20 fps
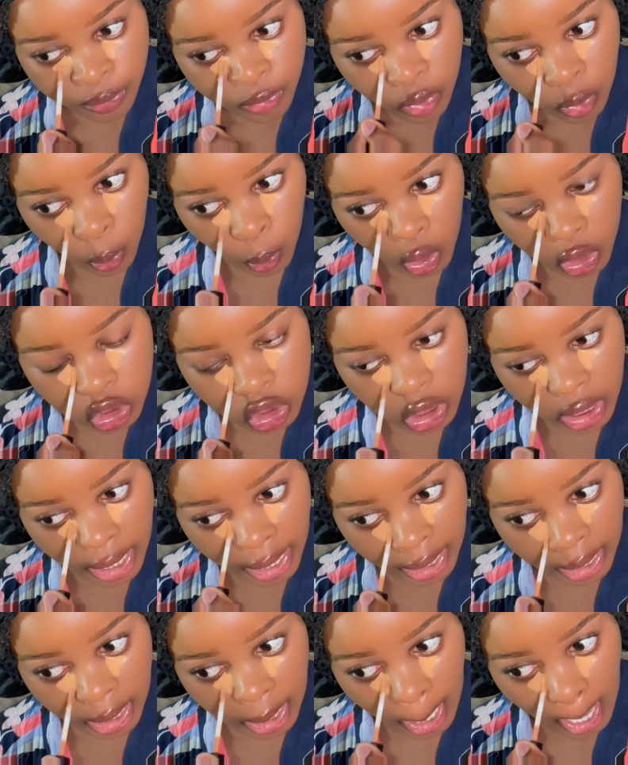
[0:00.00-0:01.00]
Watch
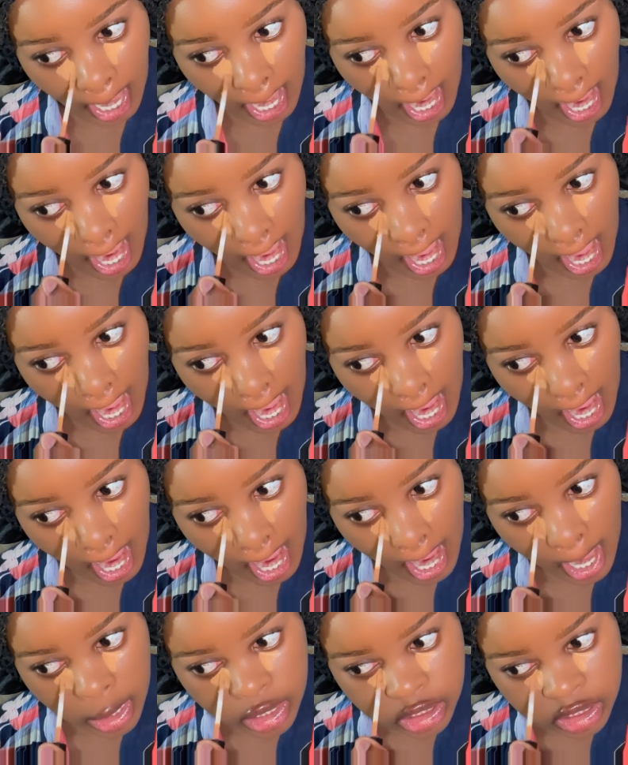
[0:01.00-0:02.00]

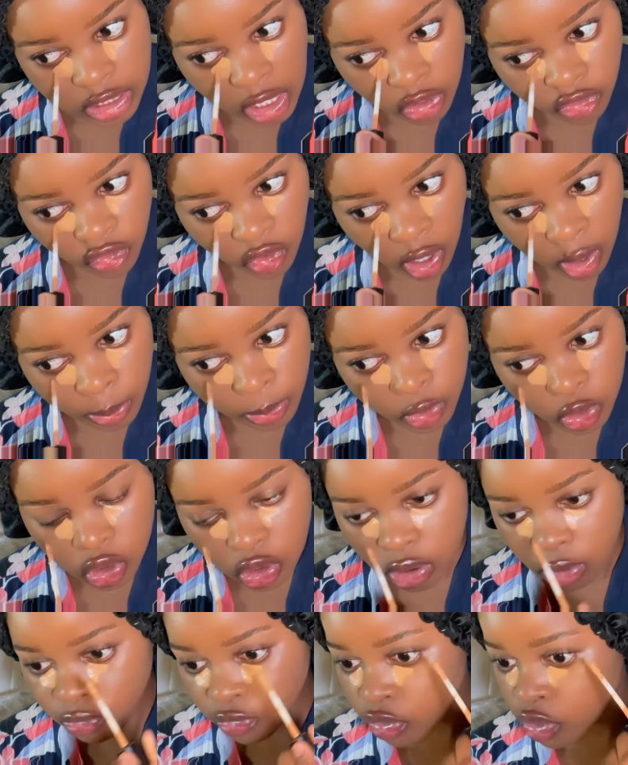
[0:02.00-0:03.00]
self-help
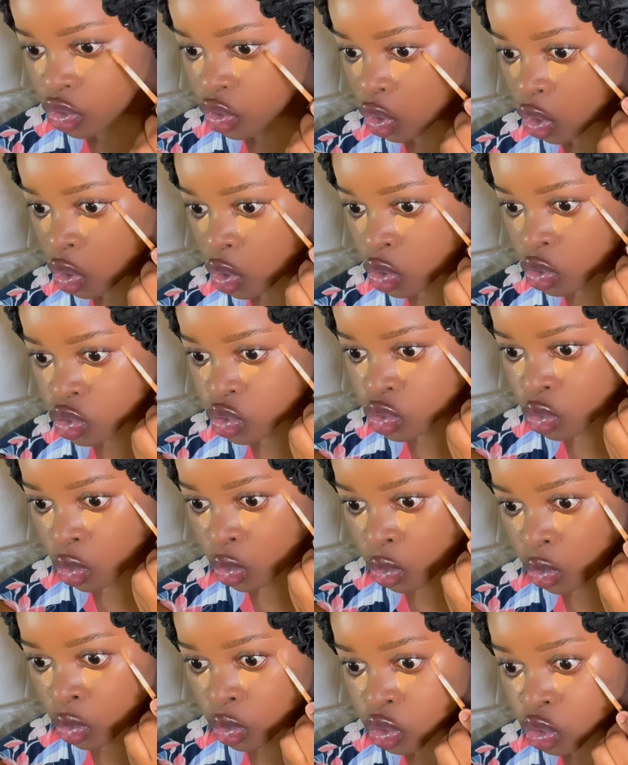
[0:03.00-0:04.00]
YouTube videos,
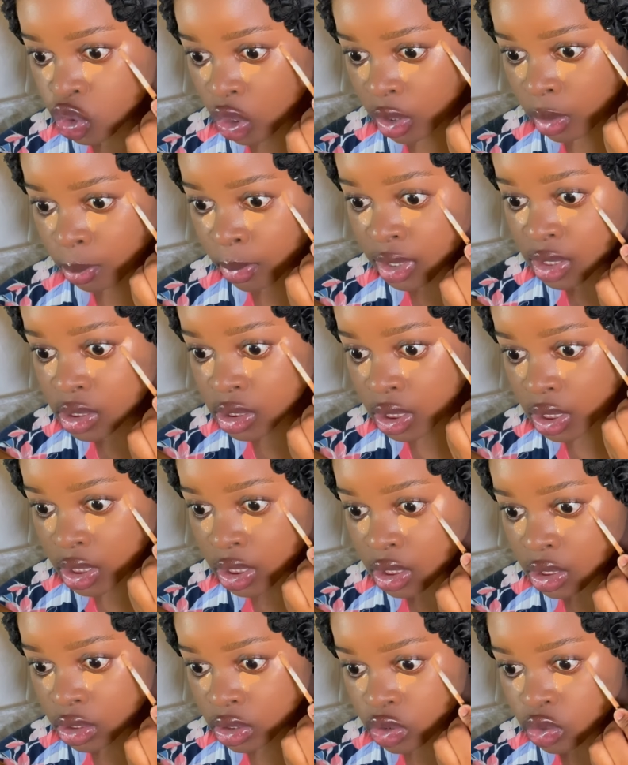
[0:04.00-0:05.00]
or start a
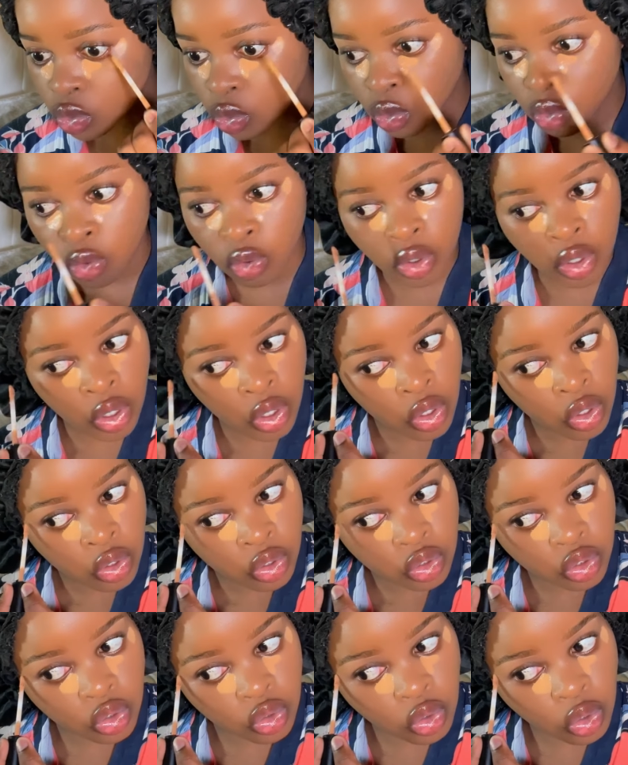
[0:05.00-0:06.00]
business, or
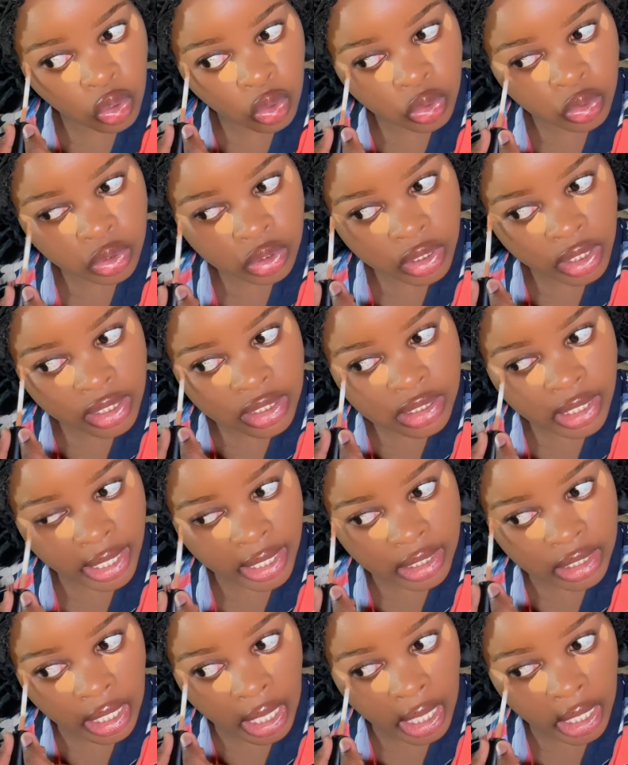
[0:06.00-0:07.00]
you know, things like
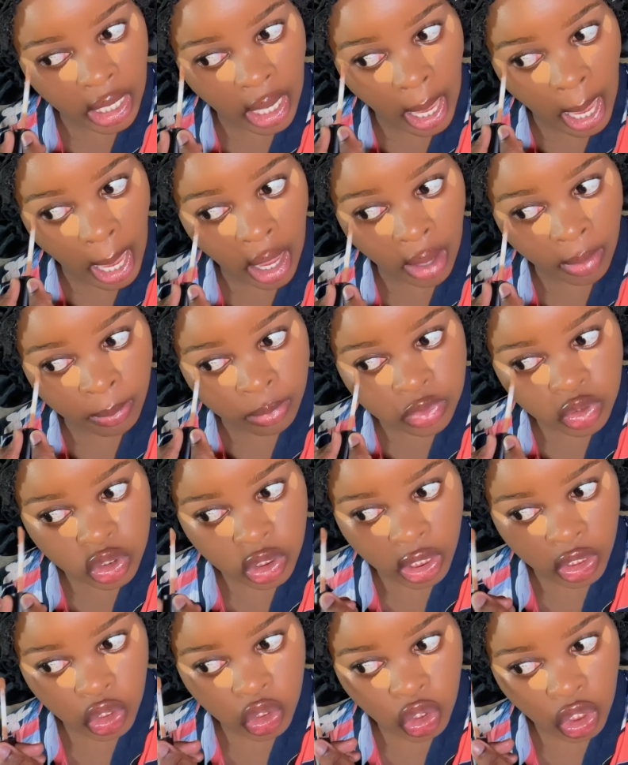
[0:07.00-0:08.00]
that, so
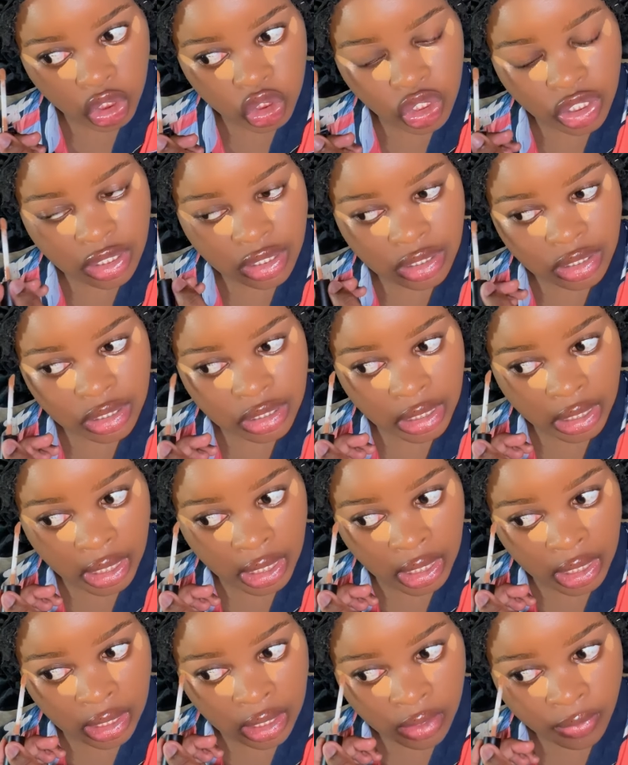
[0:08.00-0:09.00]
that you're not just
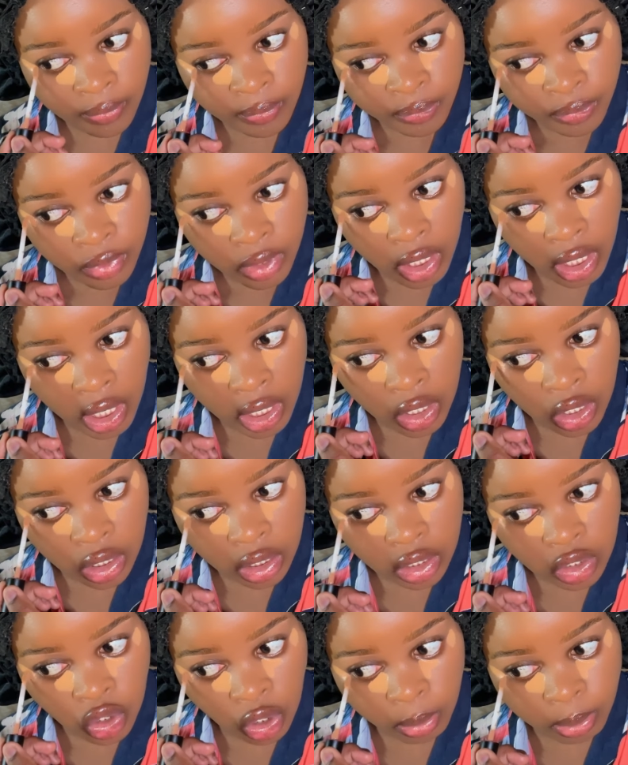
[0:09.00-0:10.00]
sitting and
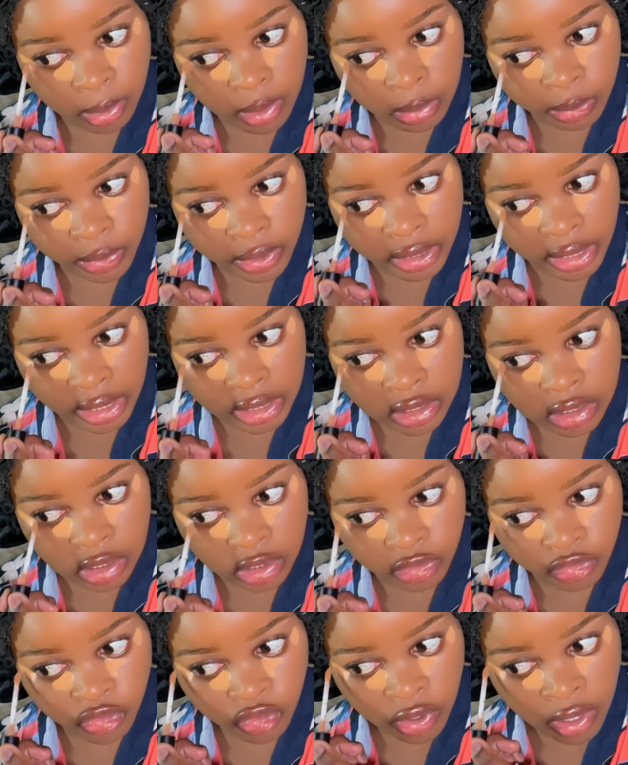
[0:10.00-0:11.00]
not being
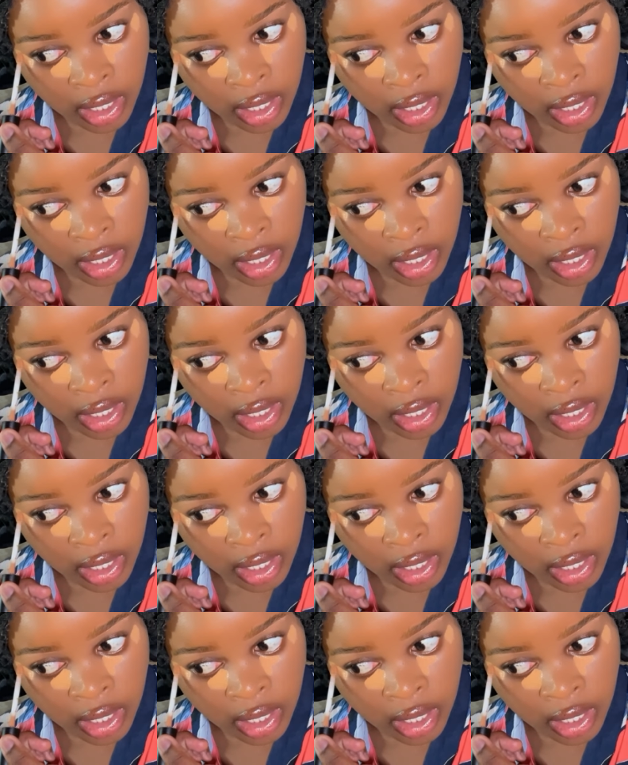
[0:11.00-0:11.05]
productive.